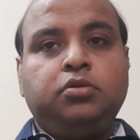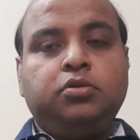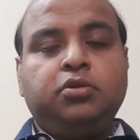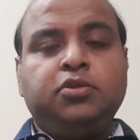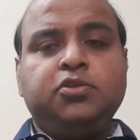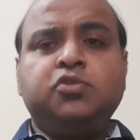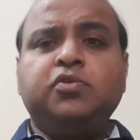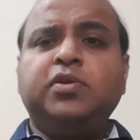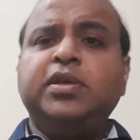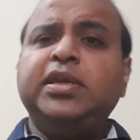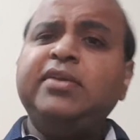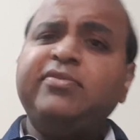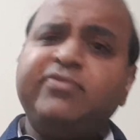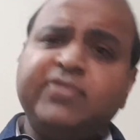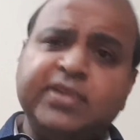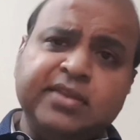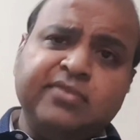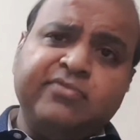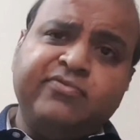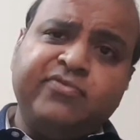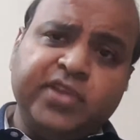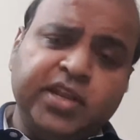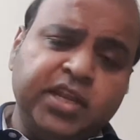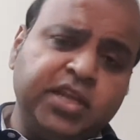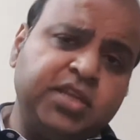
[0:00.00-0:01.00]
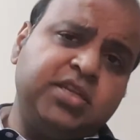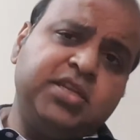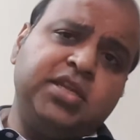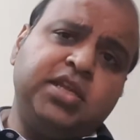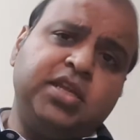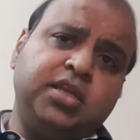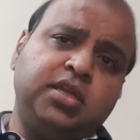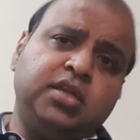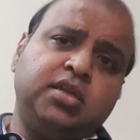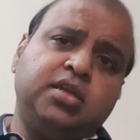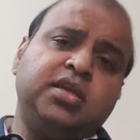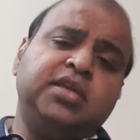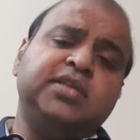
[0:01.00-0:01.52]
So if
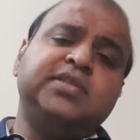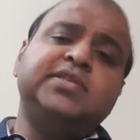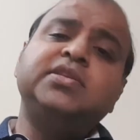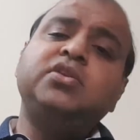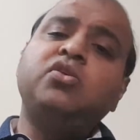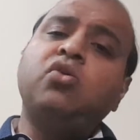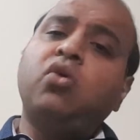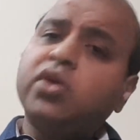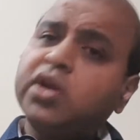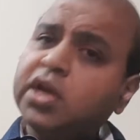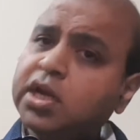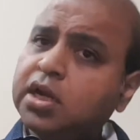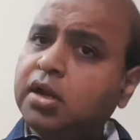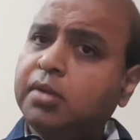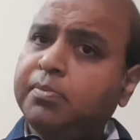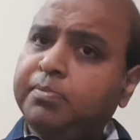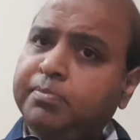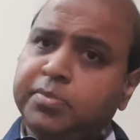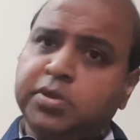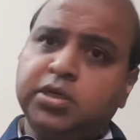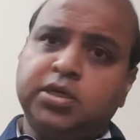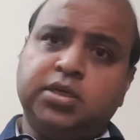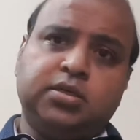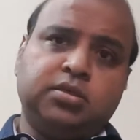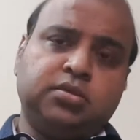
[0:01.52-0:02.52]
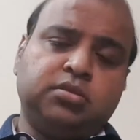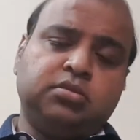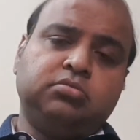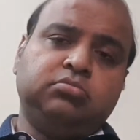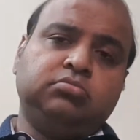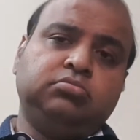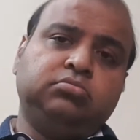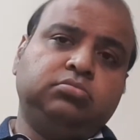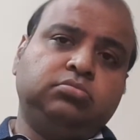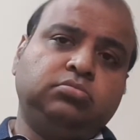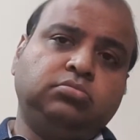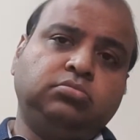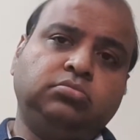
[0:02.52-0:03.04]
infinity is not a number,
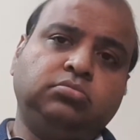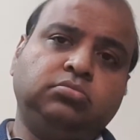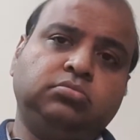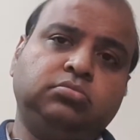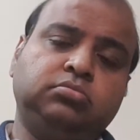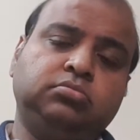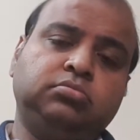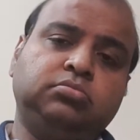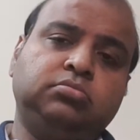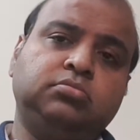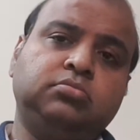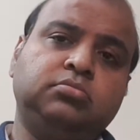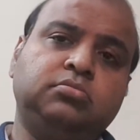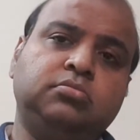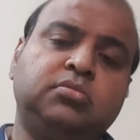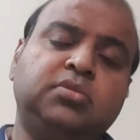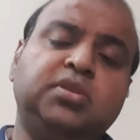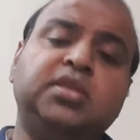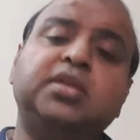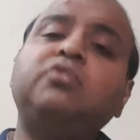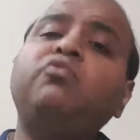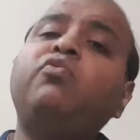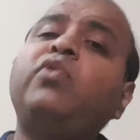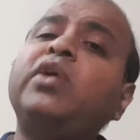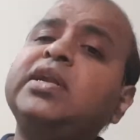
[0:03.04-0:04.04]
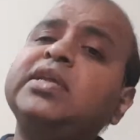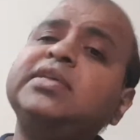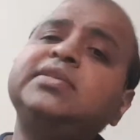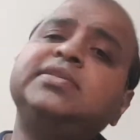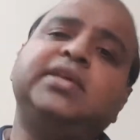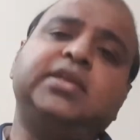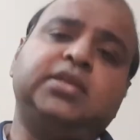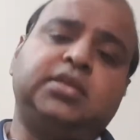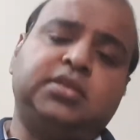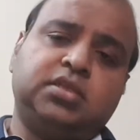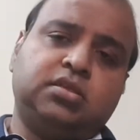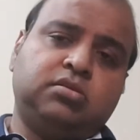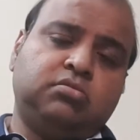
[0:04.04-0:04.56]
then what is
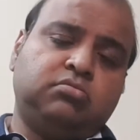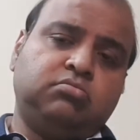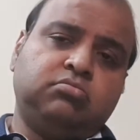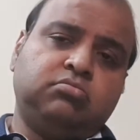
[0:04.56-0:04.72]
it?